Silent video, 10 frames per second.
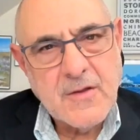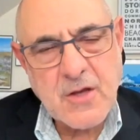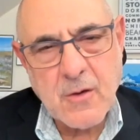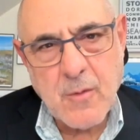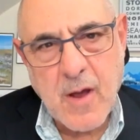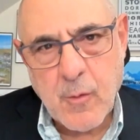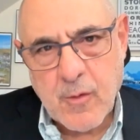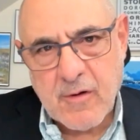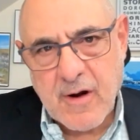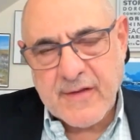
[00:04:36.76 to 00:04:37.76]
So while
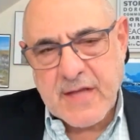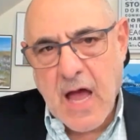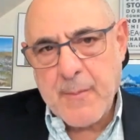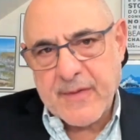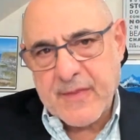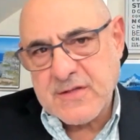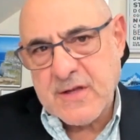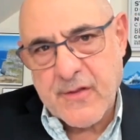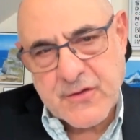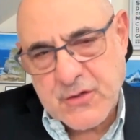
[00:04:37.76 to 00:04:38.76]
we're on the topic, there's
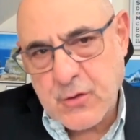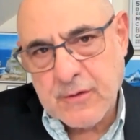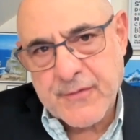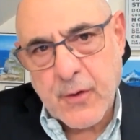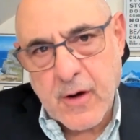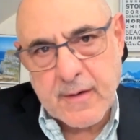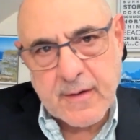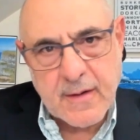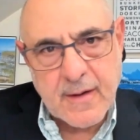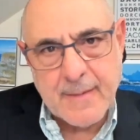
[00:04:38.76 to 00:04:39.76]
another school of thought
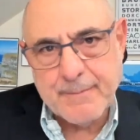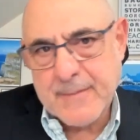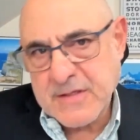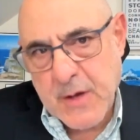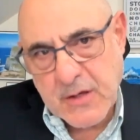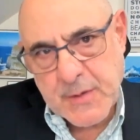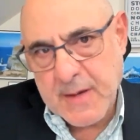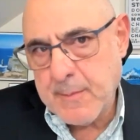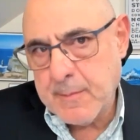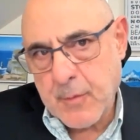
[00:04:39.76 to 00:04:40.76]
um, espoused
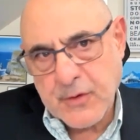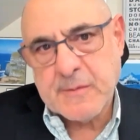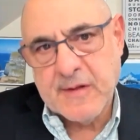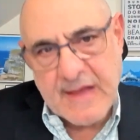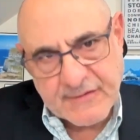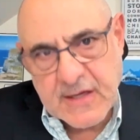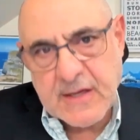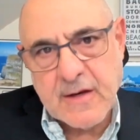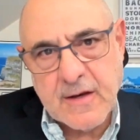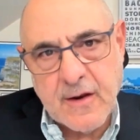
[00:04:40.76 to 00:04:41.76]
by Moshe
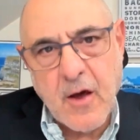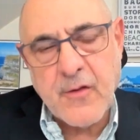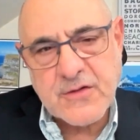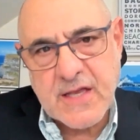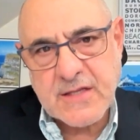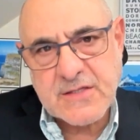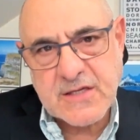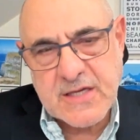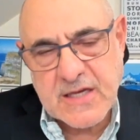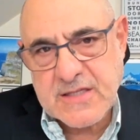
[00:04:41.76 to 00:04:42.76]
Milevsky and, and, others that
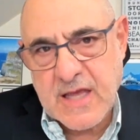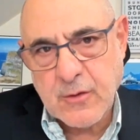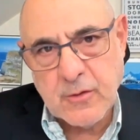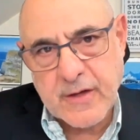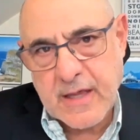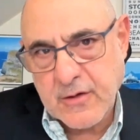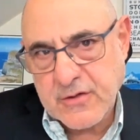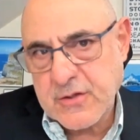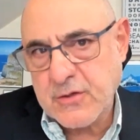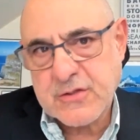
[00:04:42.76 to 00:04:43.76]
suggest that you look at your
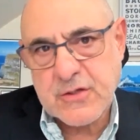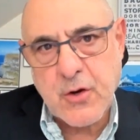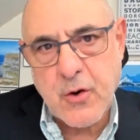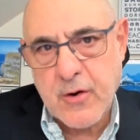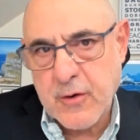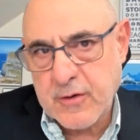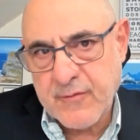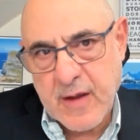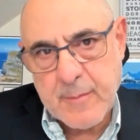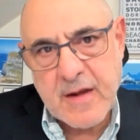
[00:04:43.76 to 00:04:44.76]
Social Security or
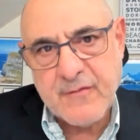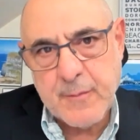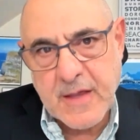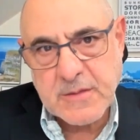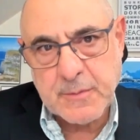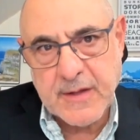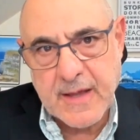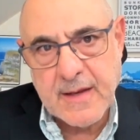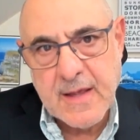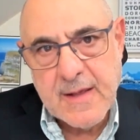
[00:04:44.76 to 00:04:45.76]
defined benefit pension
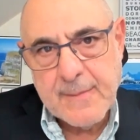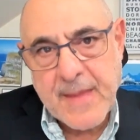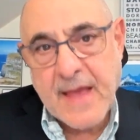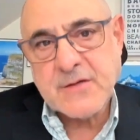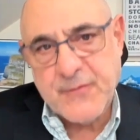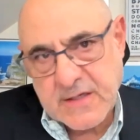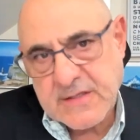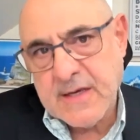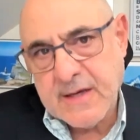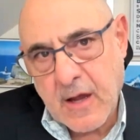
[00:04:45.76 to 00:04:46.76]
plan as a
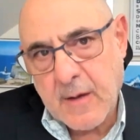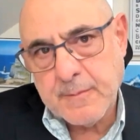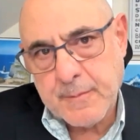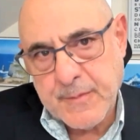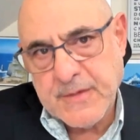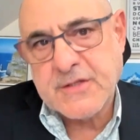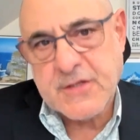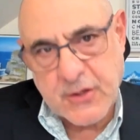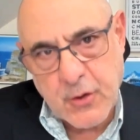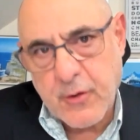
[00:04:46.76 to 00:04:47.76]
fixed income
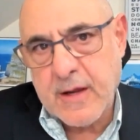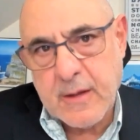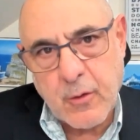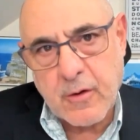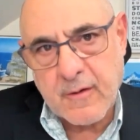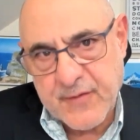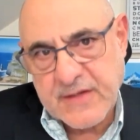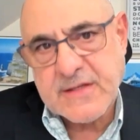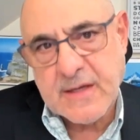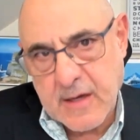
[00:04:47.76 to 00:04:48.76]
security or
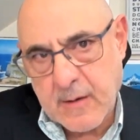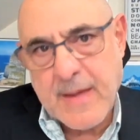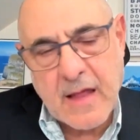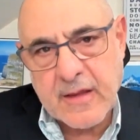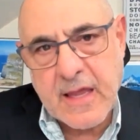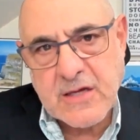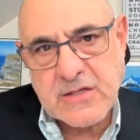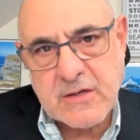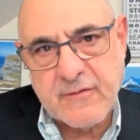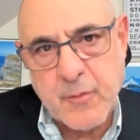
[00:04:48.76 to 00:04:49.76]
fixed income
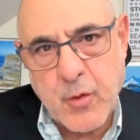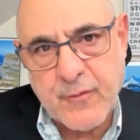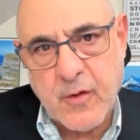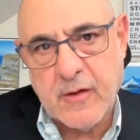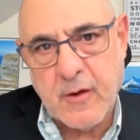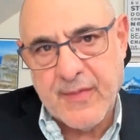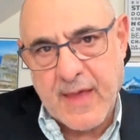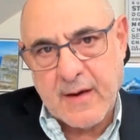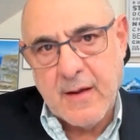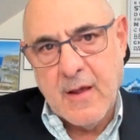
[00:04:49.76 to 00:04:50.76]
allocation of your portfolio, and
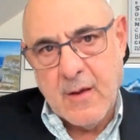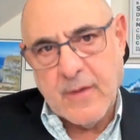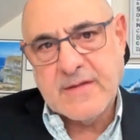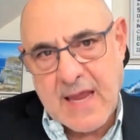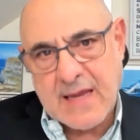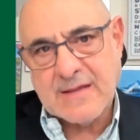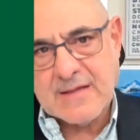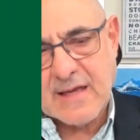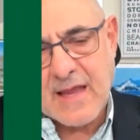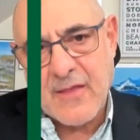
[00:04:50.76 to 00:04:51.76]
that when taken
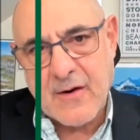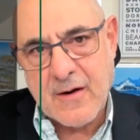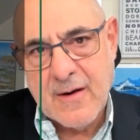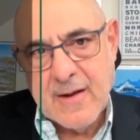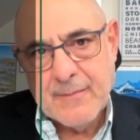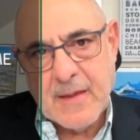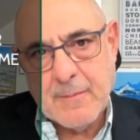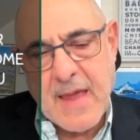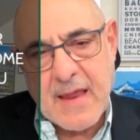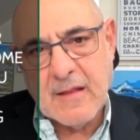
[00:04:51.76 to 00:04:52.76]
together,
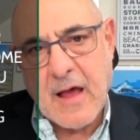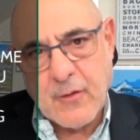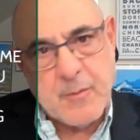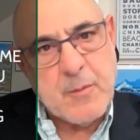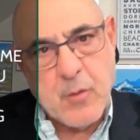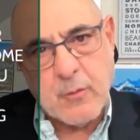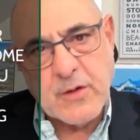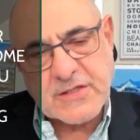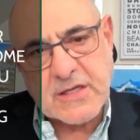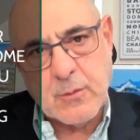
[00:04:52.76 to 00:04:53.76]
it may allow you to be more
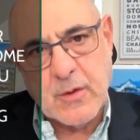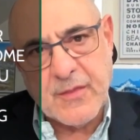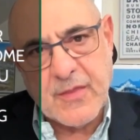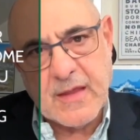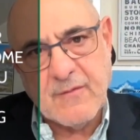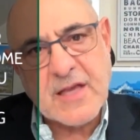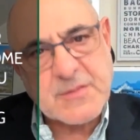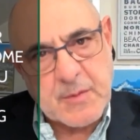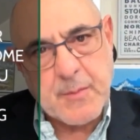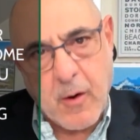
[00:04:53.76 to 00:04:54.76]
risky with the
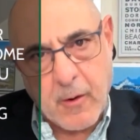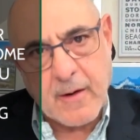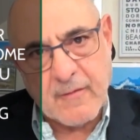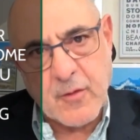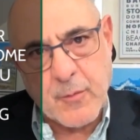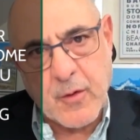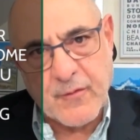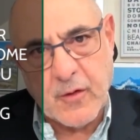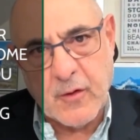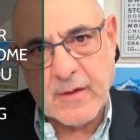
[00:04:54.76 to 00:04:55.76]
investment part of your
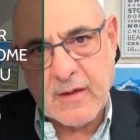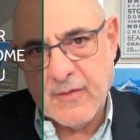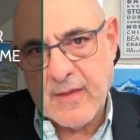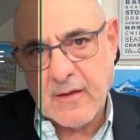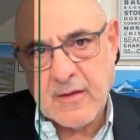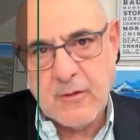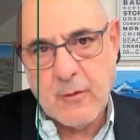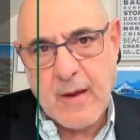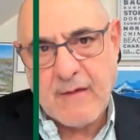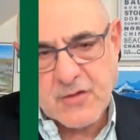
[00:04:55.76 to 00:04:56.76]
portfolio, given that
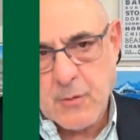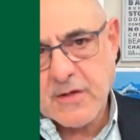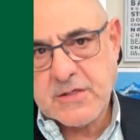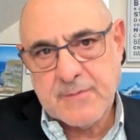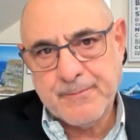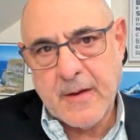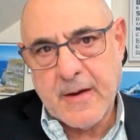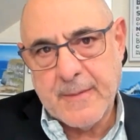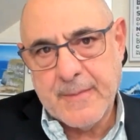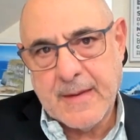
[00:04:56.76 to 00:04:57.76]
you have so much
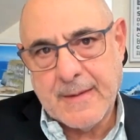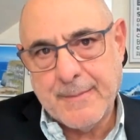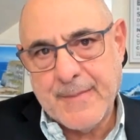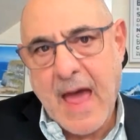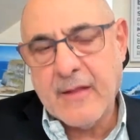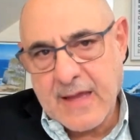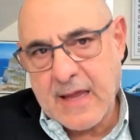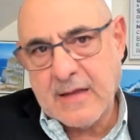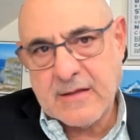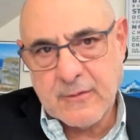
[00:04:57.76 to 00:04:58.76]
uh, uh,
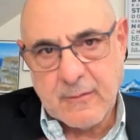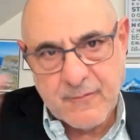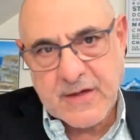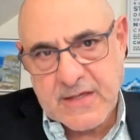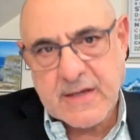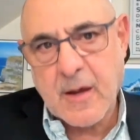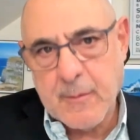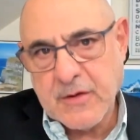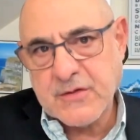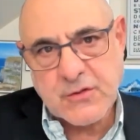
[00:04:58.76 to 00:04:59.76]
allocated to fixed
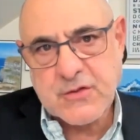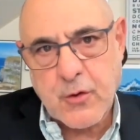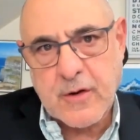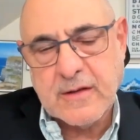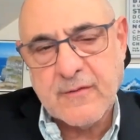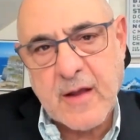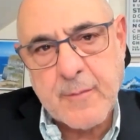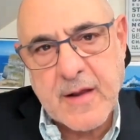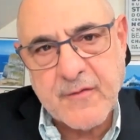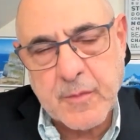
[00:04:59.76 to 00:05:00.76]
income in Social Security and
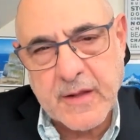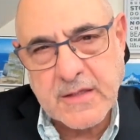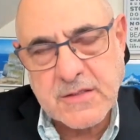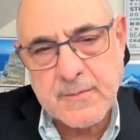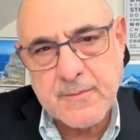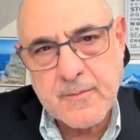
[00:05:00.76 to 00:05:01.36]
defined benefit plans.